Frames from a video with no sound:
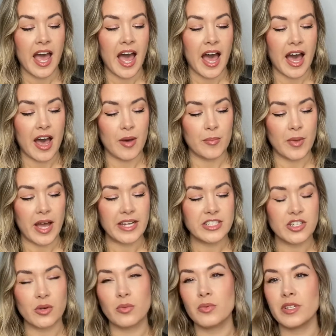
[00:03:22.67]
Um, I
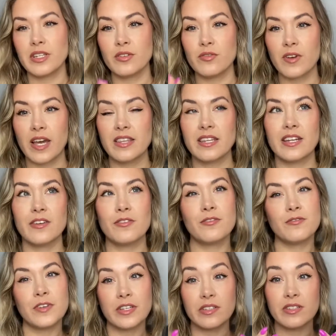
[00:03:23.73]
don't really find that it
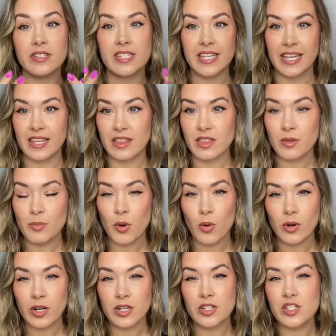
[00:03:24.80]
fills in the
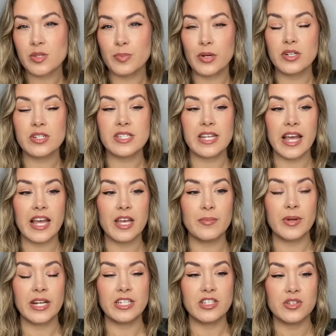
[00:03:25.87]
pores per se,
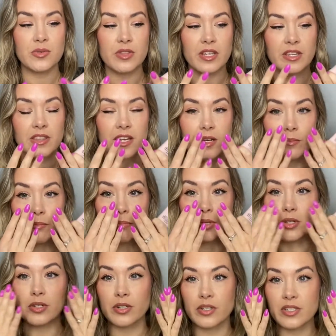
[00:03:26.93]
but I do think that it
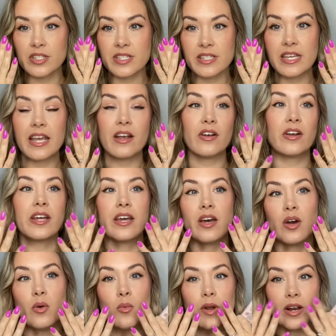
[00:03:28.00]
blurs the
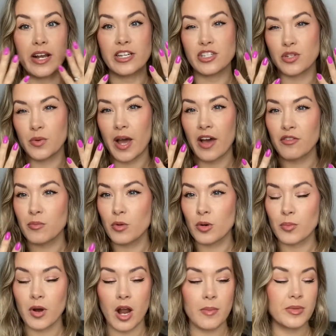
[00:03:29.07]
area where I do have more
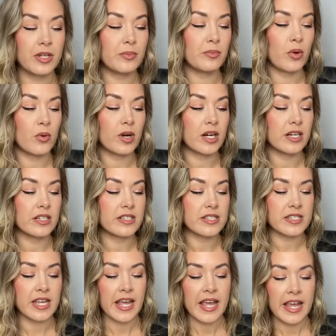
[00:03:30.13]
prominent
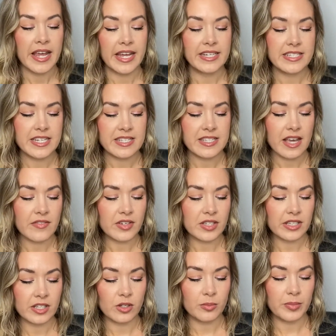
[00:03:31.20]
pores. It does have a
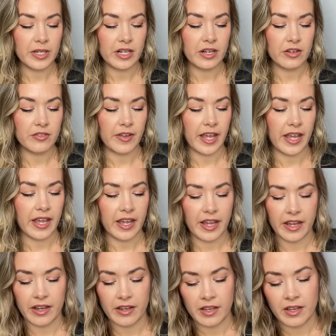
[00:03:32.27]
little bit of
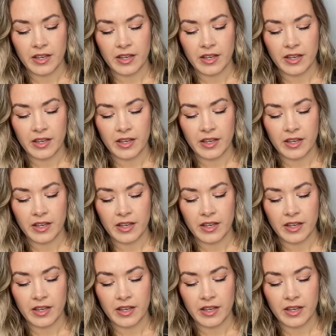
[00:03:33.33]
a